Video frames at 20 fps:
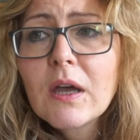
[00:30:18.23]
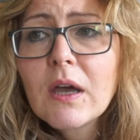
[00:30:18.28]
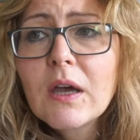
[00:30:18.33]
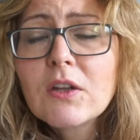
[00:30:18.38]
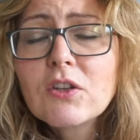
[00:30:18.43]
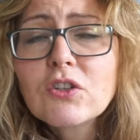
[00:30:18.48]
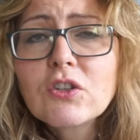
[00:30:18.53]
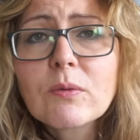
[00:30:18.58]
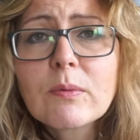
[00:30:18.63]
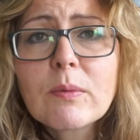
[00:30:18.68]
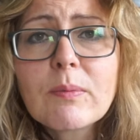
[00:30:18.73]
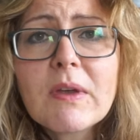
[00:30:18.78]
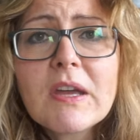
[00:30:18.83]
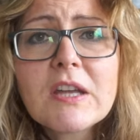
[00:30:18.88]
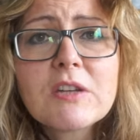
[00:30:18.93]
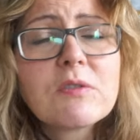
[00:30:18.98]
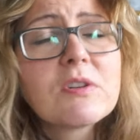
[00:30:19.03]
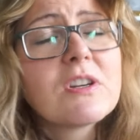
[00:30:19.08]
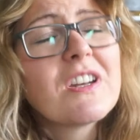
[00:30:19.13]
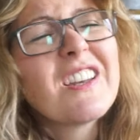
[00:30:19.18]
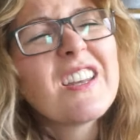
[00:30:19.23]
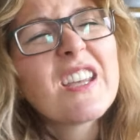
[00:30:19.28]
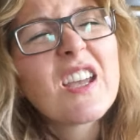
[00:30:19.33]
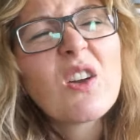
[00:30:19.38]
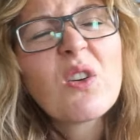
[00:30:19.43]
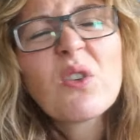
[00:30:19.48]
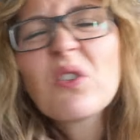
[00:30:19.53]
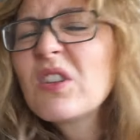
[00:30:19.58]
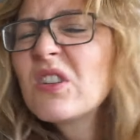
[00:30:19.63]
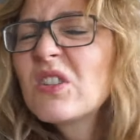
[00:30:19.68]
and join my Patreon, and you
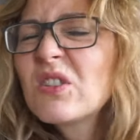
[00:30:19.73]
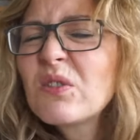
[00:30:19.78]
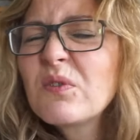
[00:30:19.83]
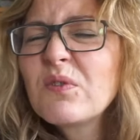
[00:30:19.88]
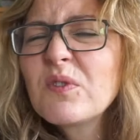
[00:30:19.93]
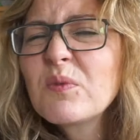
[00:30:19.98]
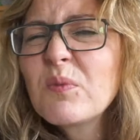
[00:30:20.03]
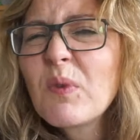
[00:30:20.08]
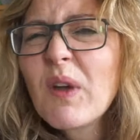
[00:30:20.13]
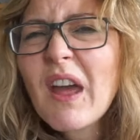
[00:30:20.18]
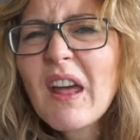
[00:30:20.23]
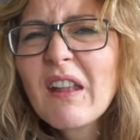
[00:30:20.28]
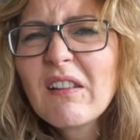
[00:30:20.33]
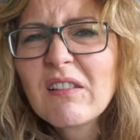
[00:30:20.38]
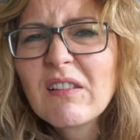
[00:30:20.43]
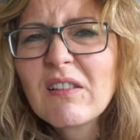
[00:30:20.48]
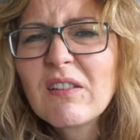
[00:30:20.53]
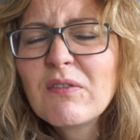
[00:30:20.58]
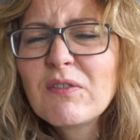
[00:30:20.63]
get other stuff as well